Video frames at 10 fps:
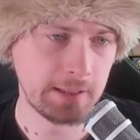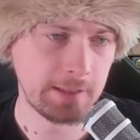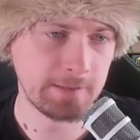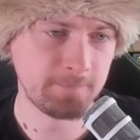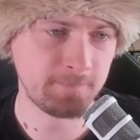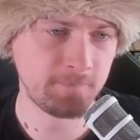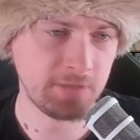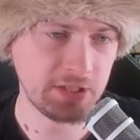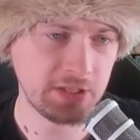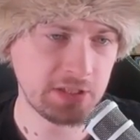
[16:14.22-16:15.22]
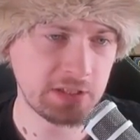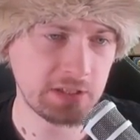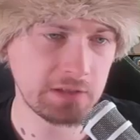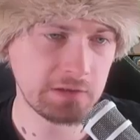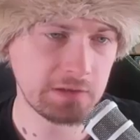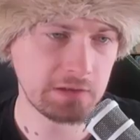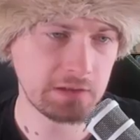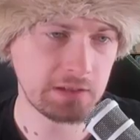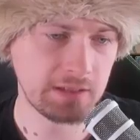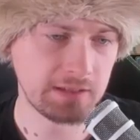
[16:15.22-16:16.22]
I think
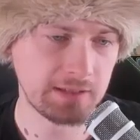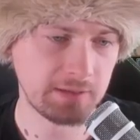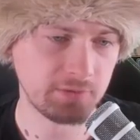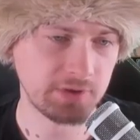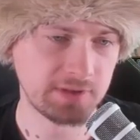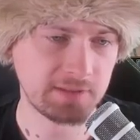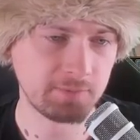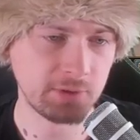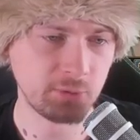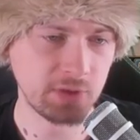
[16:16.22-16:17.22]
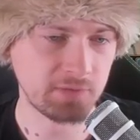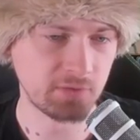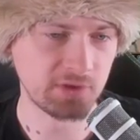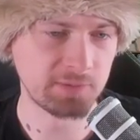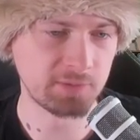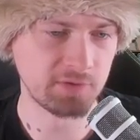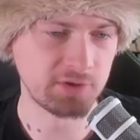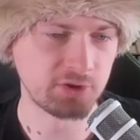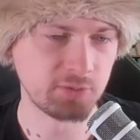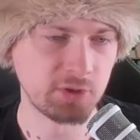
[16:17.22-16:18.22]
that I'll just simply wait for this
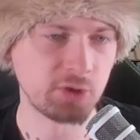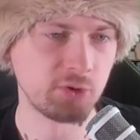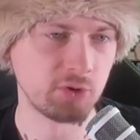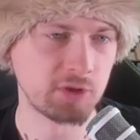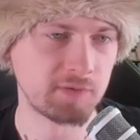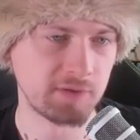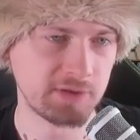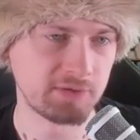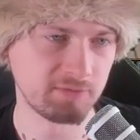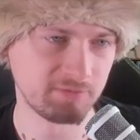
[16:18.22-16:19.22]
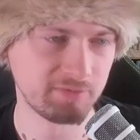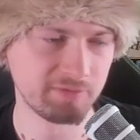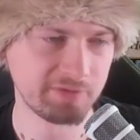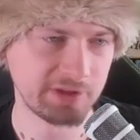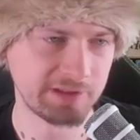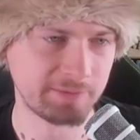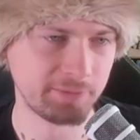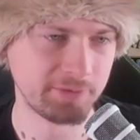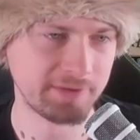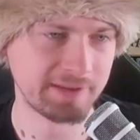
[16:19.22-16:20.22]
province to be cored first to just
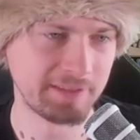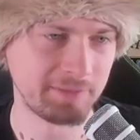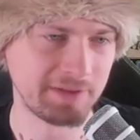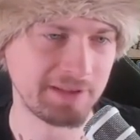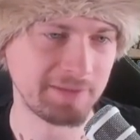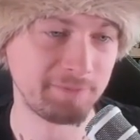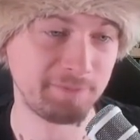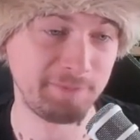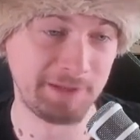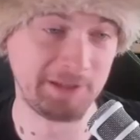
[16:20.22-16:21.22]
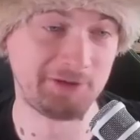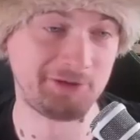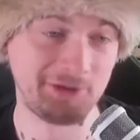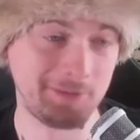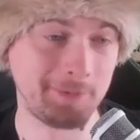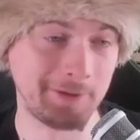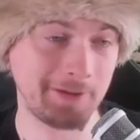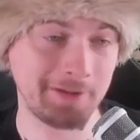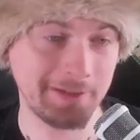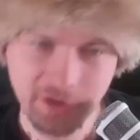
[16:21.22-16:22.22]
pull the stability a bit
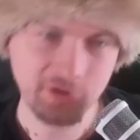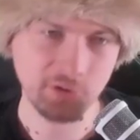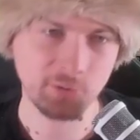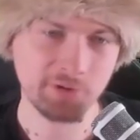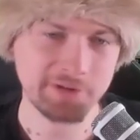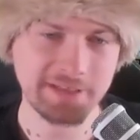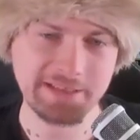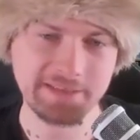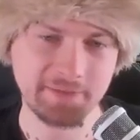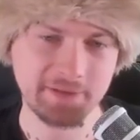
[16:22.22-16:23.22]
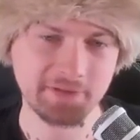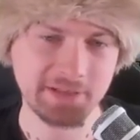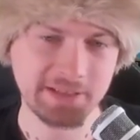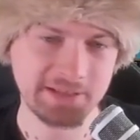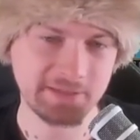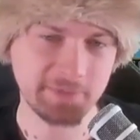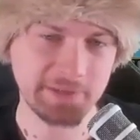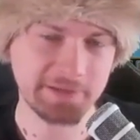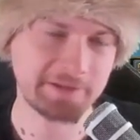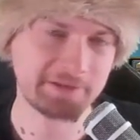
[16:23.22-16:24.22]
cheaper. In a worst case, if I don't get
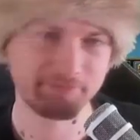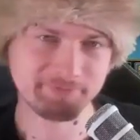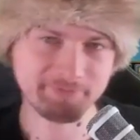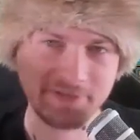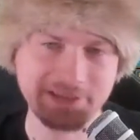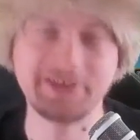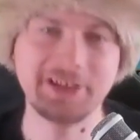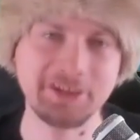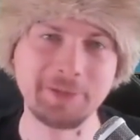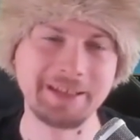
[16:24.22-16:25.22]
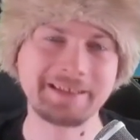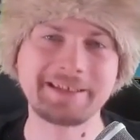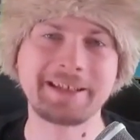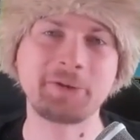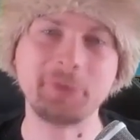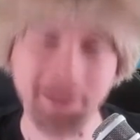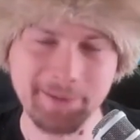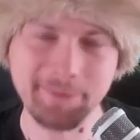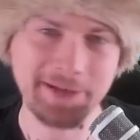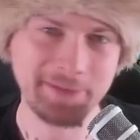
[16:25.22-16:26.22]
achievements, it's gonna be at least a cool
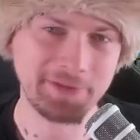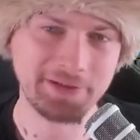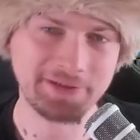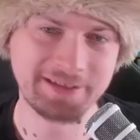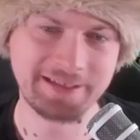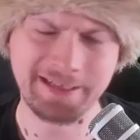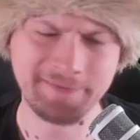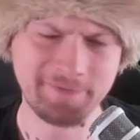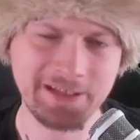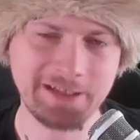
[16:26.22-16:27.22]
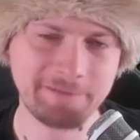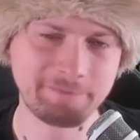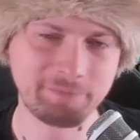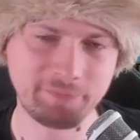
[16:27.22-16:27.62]
campaign, because I think